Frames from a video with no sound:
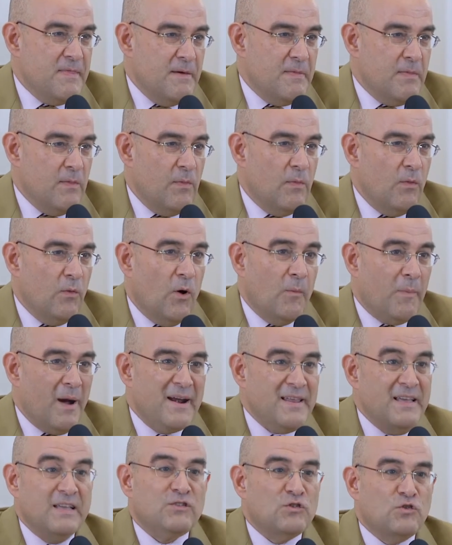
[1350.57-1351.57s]

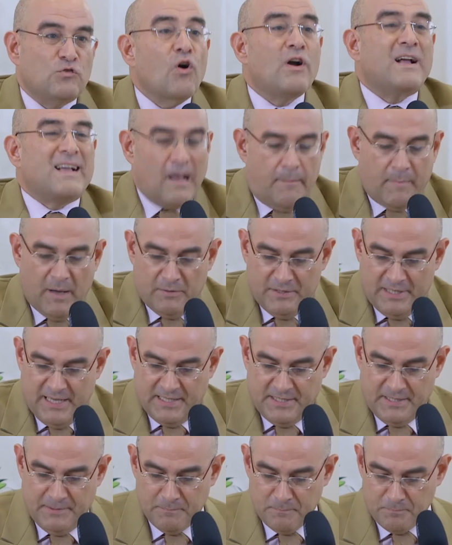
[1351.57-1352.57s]
nobody talk about
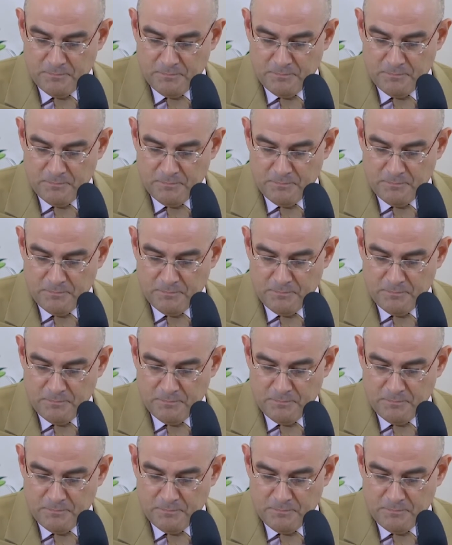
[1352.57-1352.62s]
that.